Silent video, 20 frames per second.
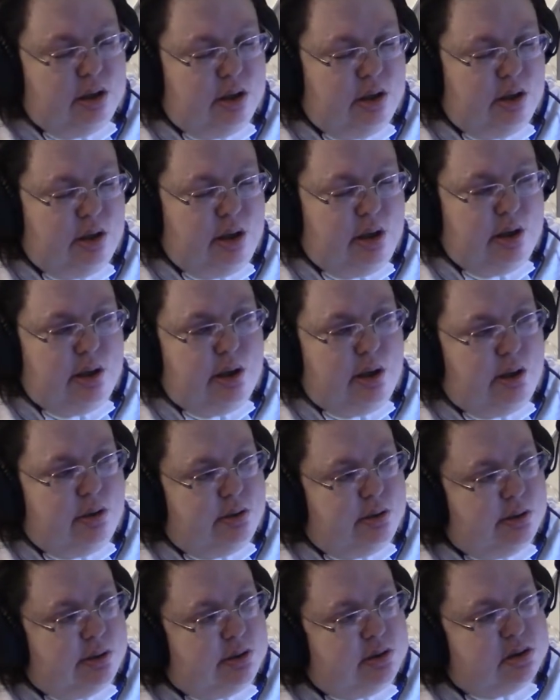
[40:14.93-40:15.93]
You
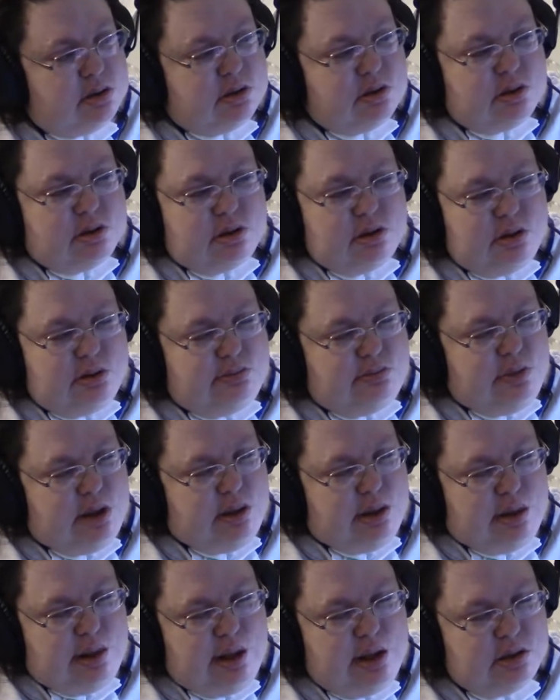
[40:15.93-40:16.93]
know, stupid
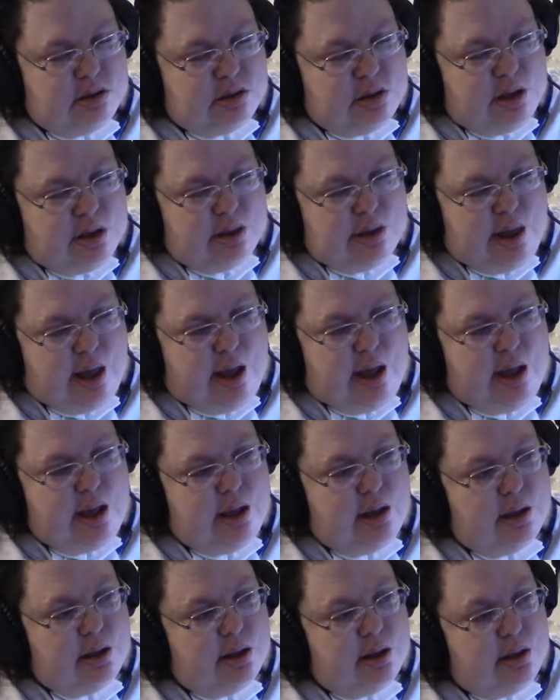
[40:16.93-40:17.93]
things like that.
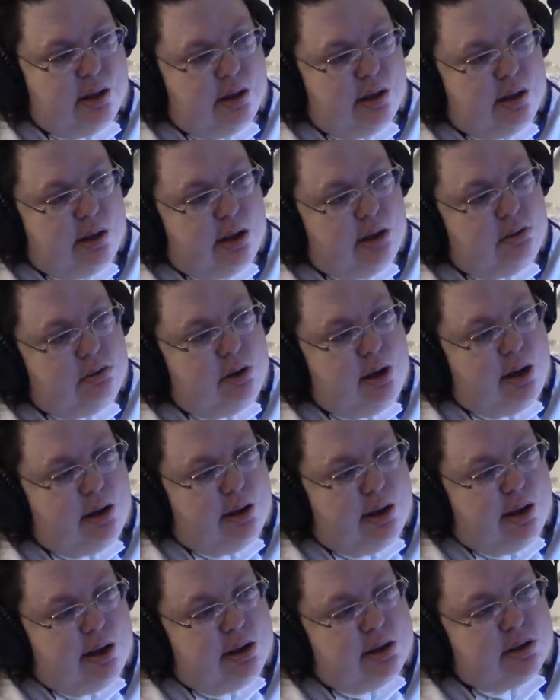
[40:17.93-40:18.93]
You need
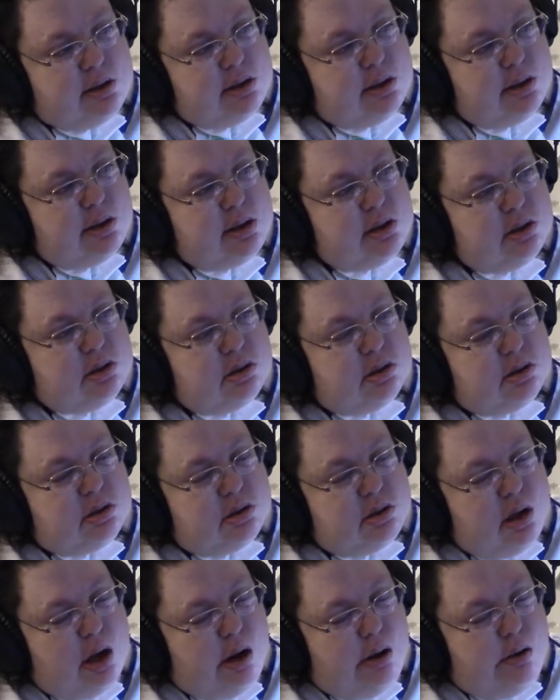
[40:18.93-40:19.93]
to get
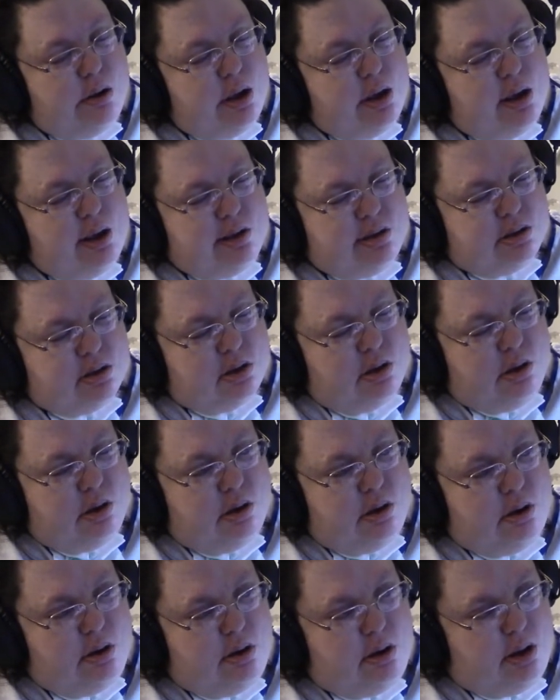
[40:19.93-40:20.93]
serious,
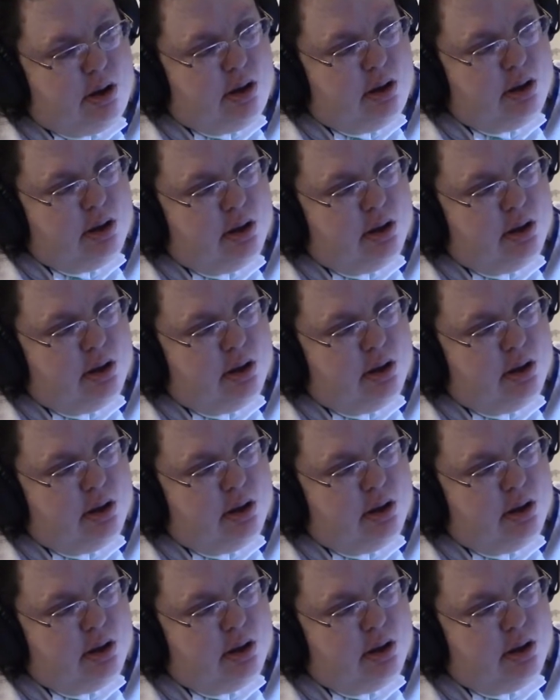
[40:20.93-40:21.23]
girl.